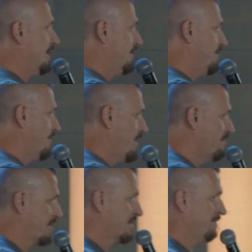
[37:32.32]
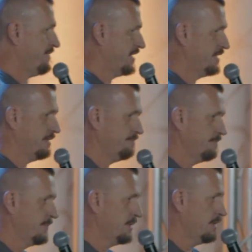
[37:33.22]
You're never going to find it.
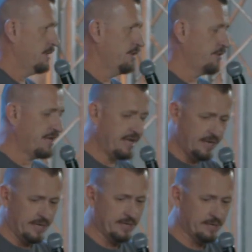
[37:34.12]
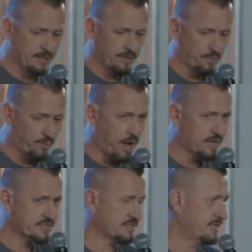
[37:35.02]
You're hitting
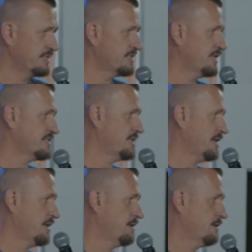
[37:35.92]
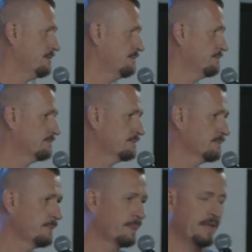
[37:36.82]
rocks that He's not standing on.
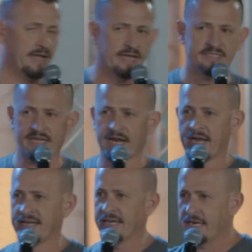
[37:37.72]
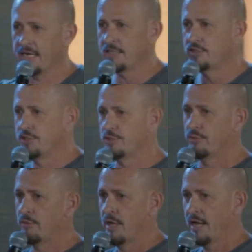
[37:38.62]
He said, I need
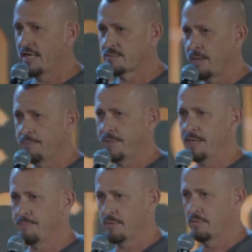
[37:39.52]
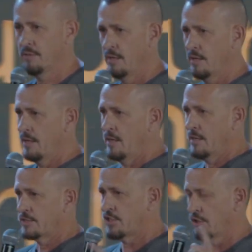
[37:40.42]
you as my people
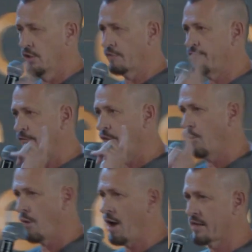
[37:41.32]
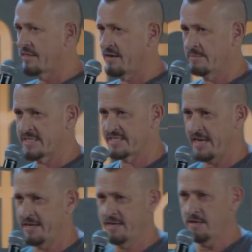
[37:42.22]
to look for the rock that I'm
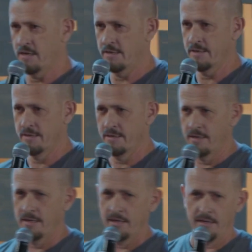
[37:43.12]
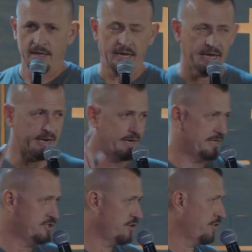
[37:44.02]
standing on, and I
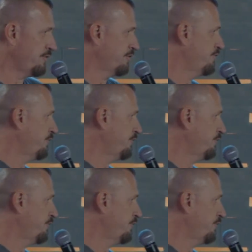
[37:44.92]
need you to thirst